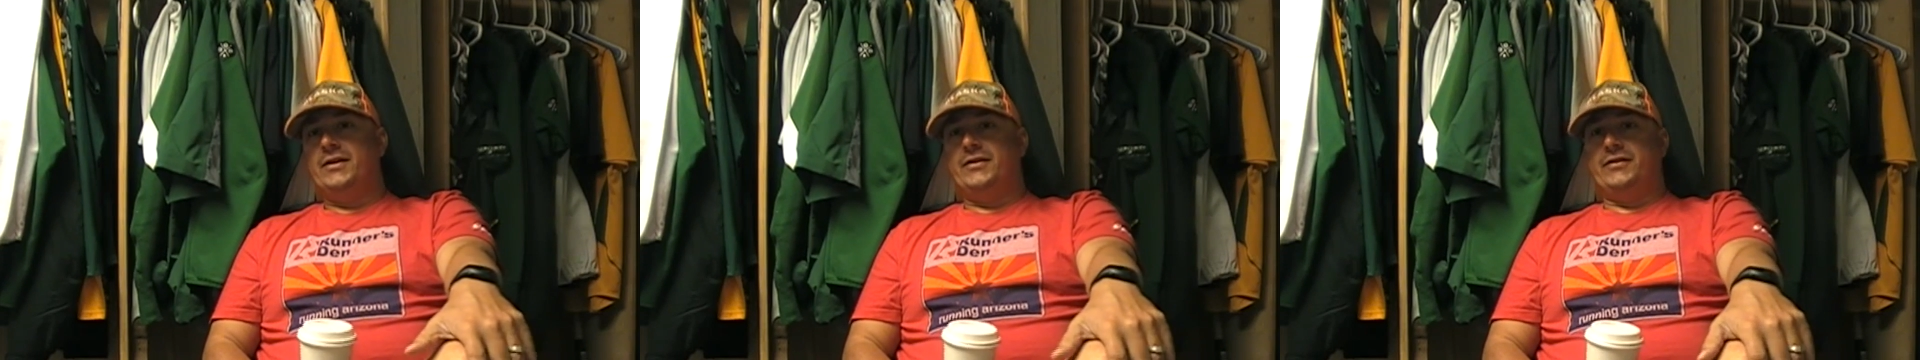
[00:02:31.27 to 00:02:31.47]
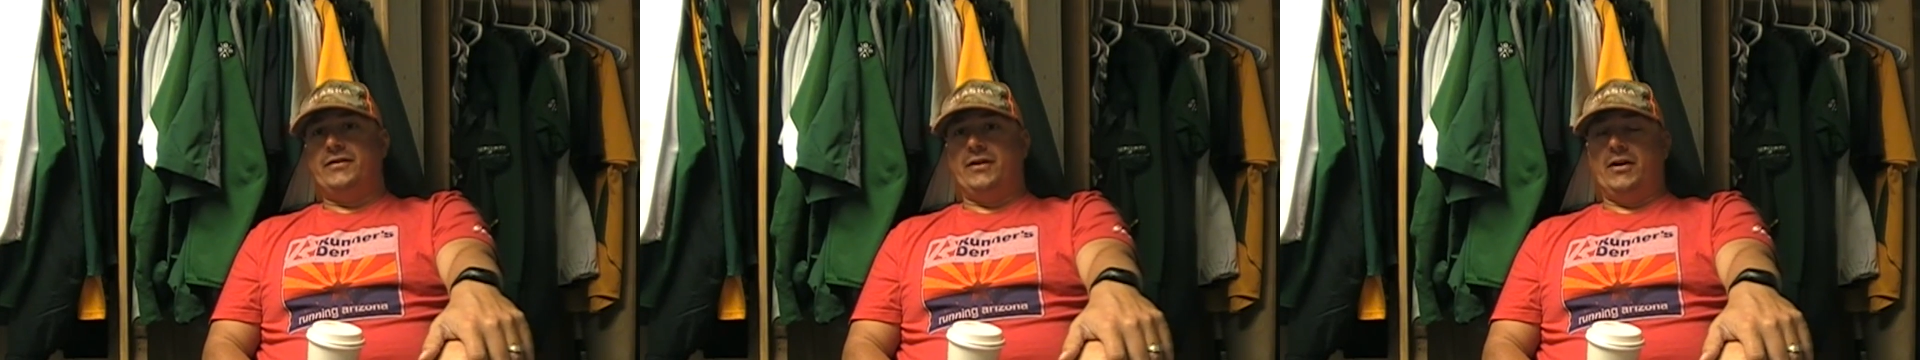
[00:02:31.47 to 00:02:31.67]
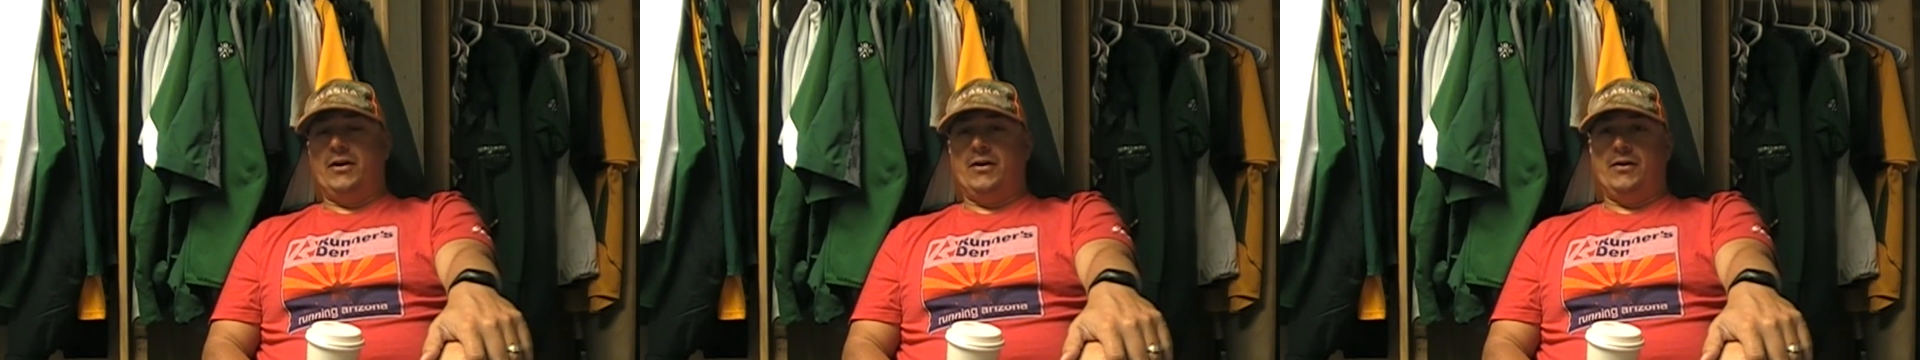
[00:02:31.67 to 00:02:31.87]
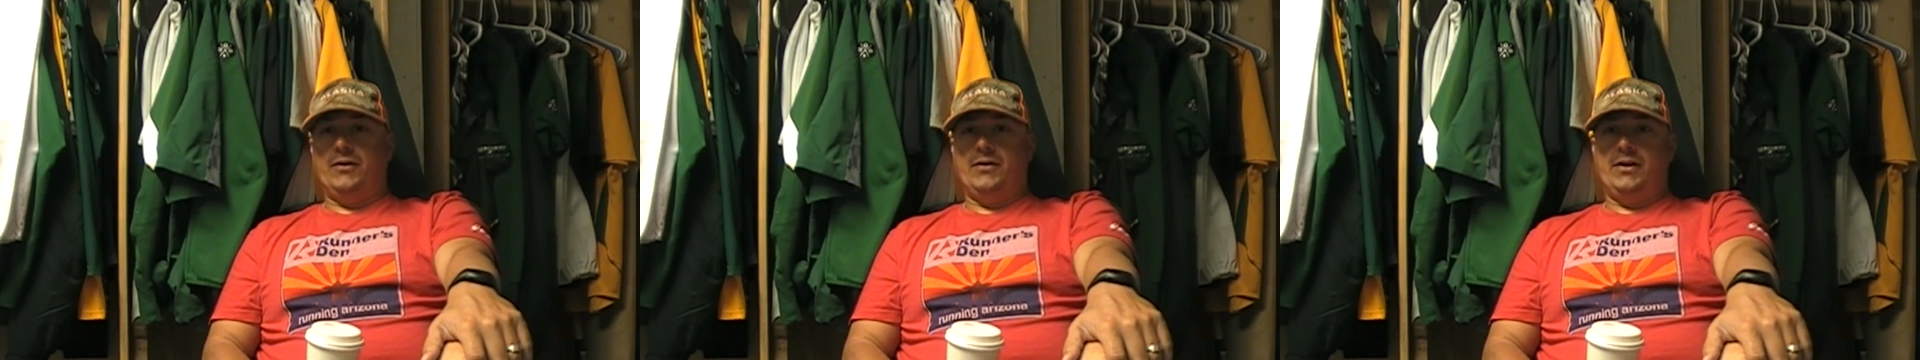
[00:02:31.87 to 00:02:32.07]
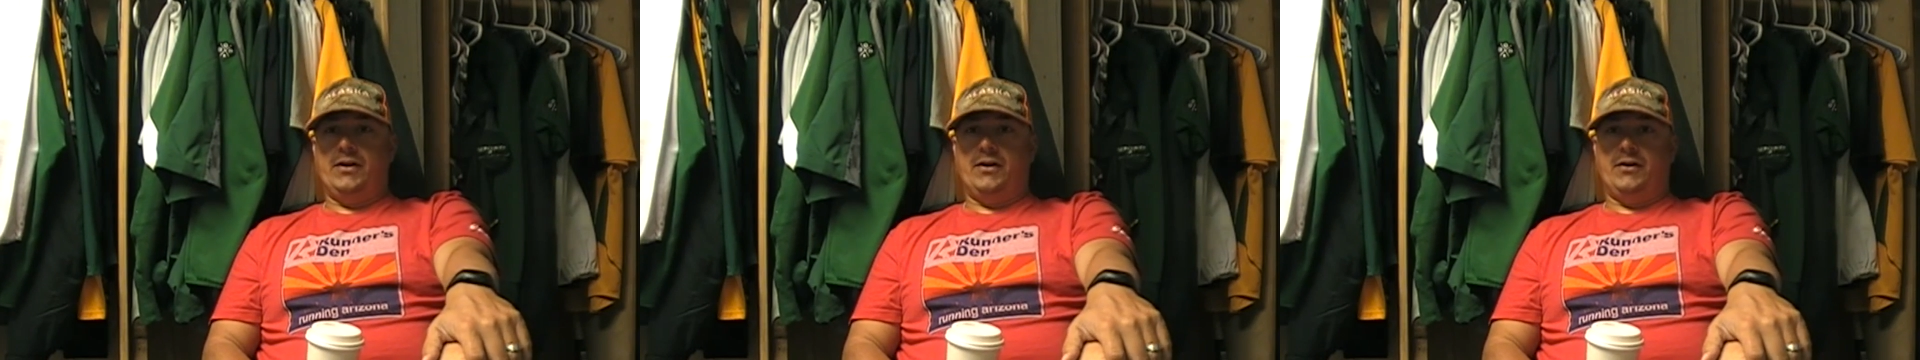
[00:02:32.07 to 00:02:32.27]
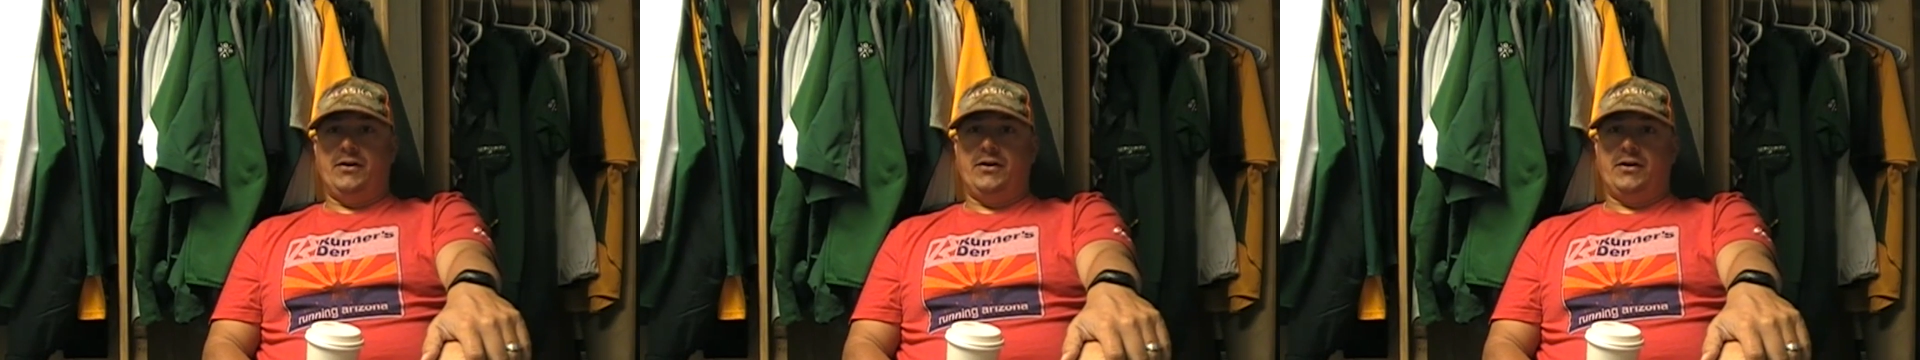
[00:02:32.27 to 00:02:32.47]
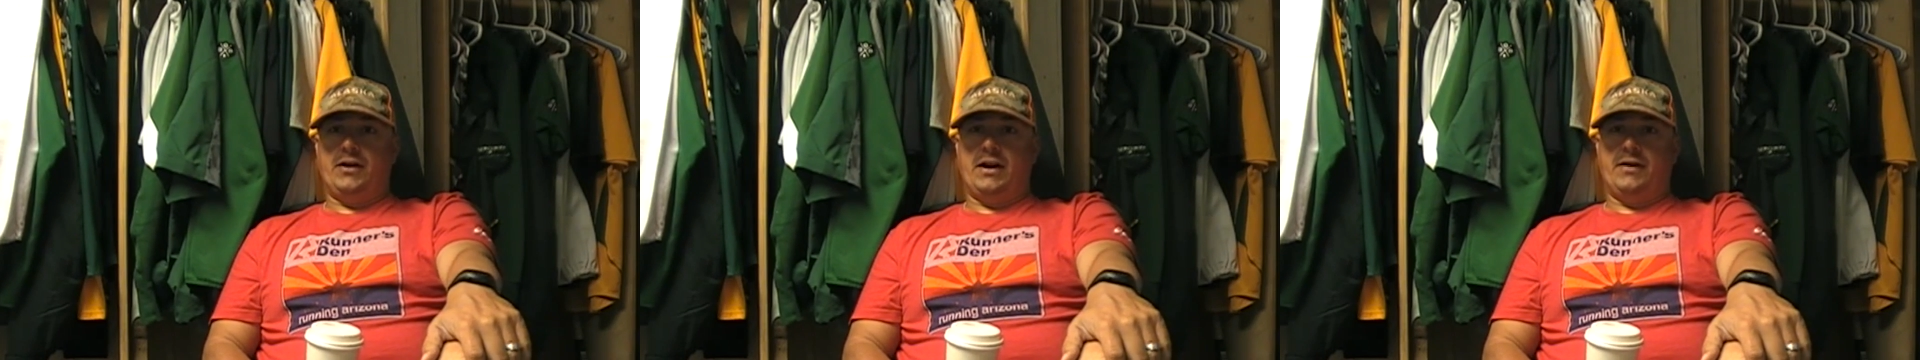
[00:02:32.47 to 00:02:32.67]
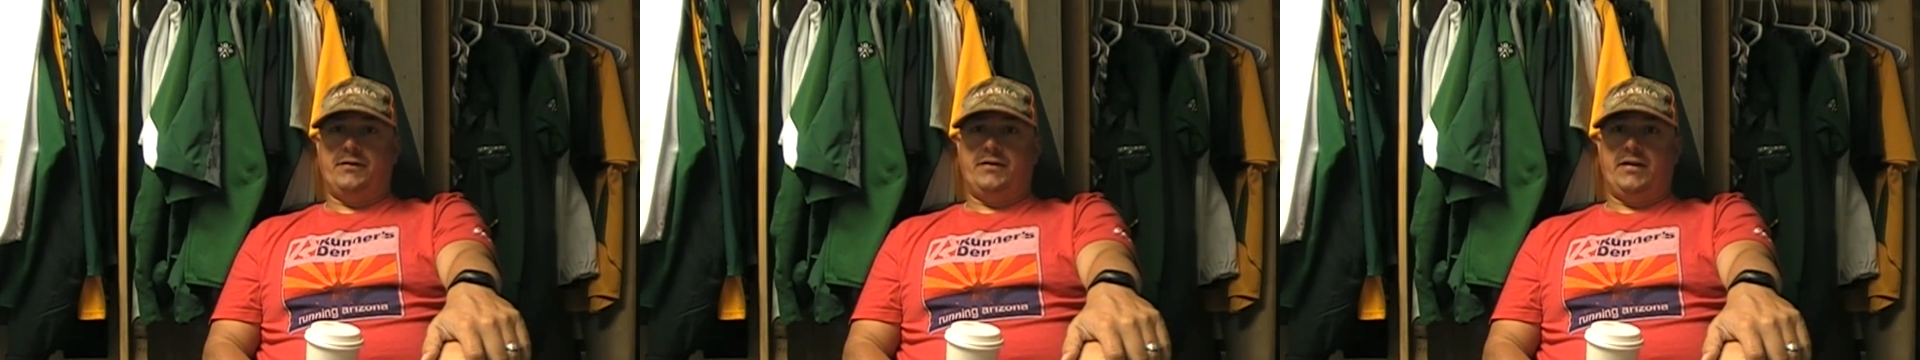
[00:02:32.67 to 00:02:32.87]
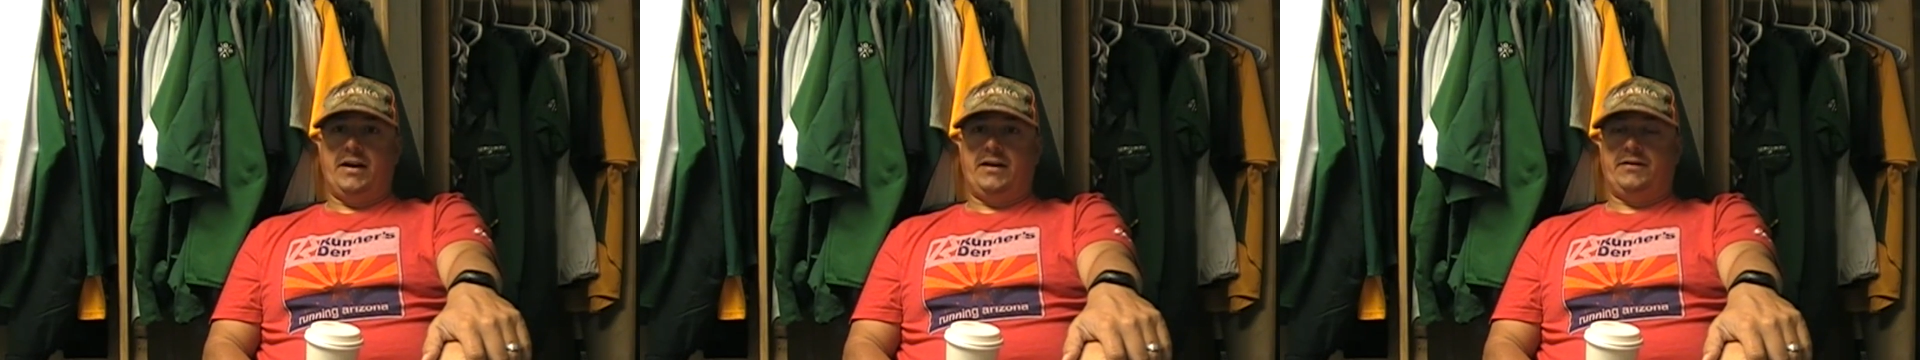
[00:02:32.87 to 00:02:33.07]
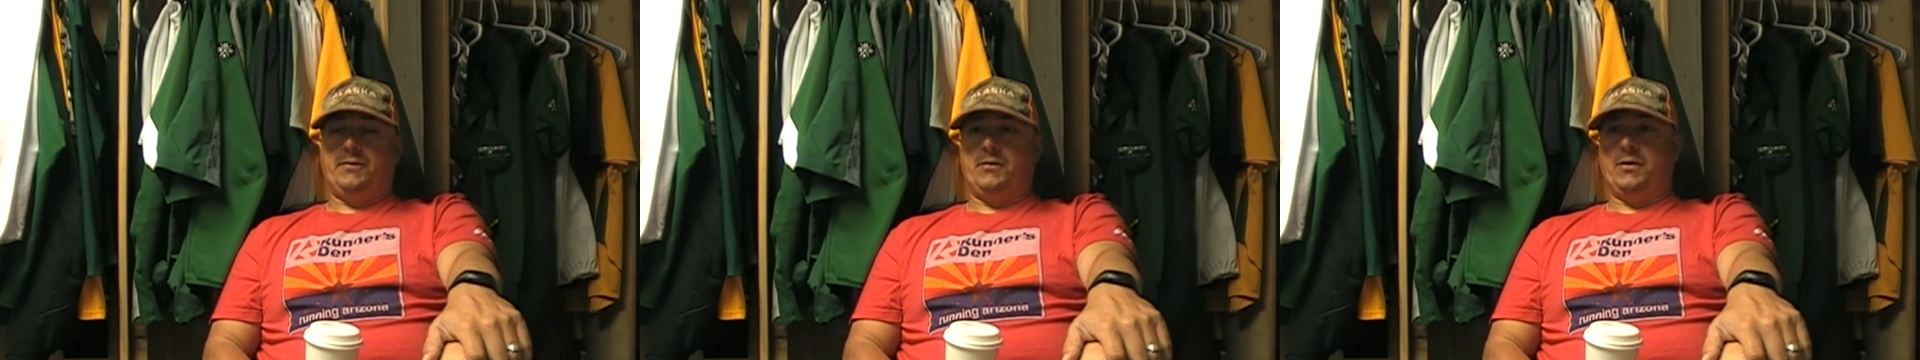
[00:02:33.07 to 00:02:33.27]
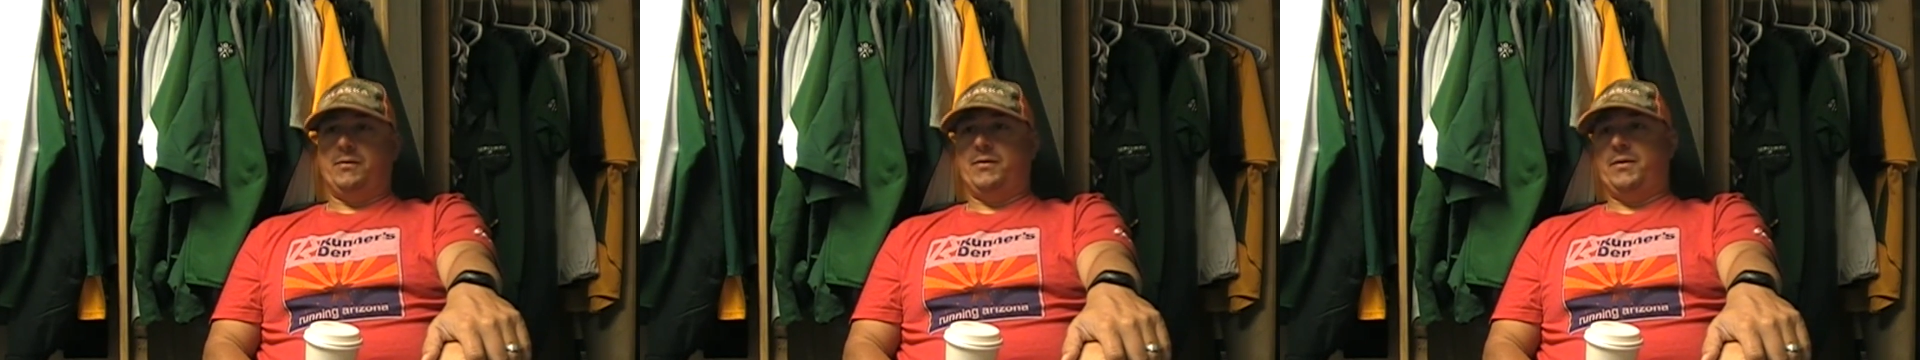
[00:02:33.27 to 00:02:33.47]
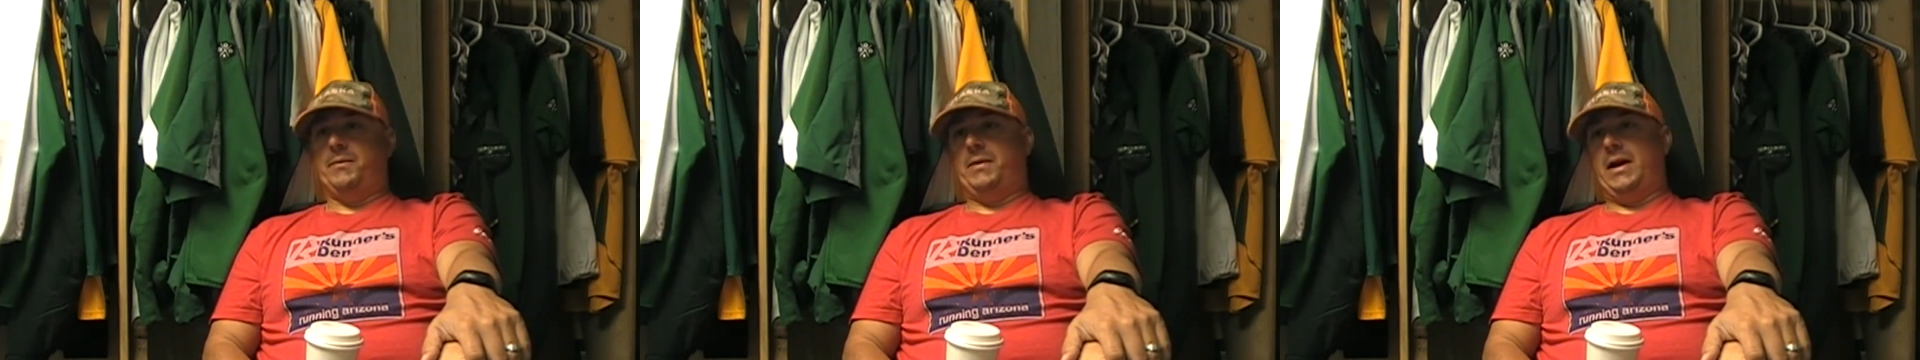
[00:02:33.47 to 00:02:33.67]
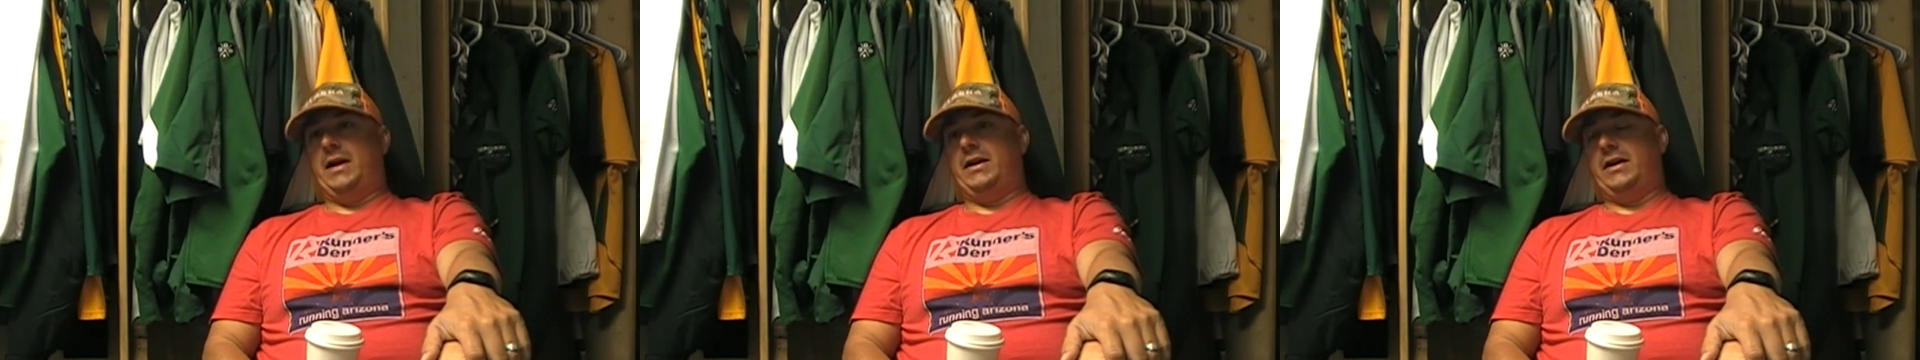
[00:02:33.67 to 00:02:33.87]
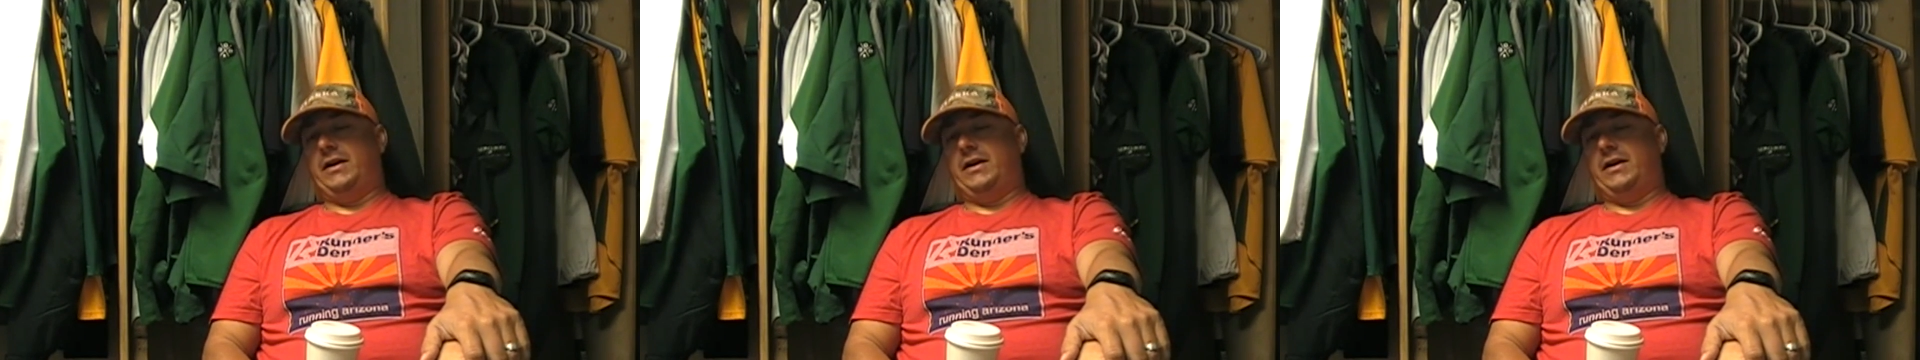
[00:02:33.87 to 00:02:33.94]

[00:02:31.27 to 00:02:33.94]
So, you're going to have to take some good with the bad.